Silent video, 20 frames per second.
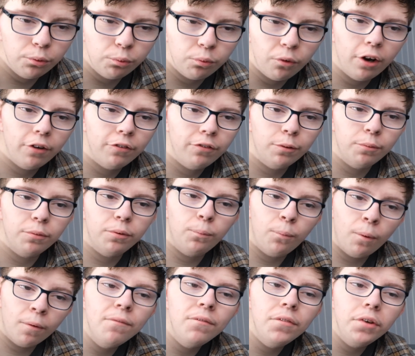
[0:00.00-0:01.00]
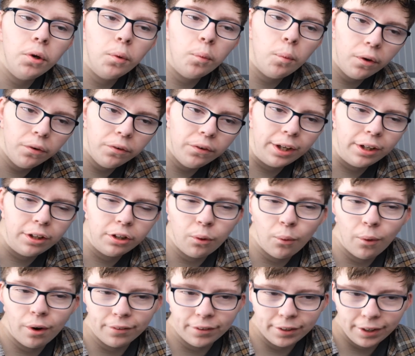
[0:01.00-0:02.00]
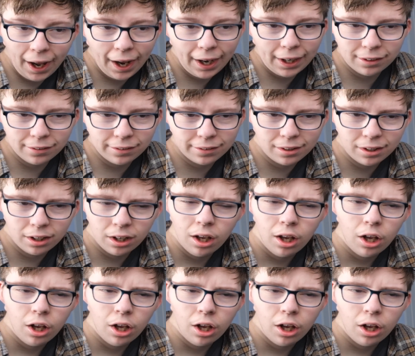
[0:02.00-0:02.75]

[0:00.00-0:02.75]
where I filmed one video one day to go out the next.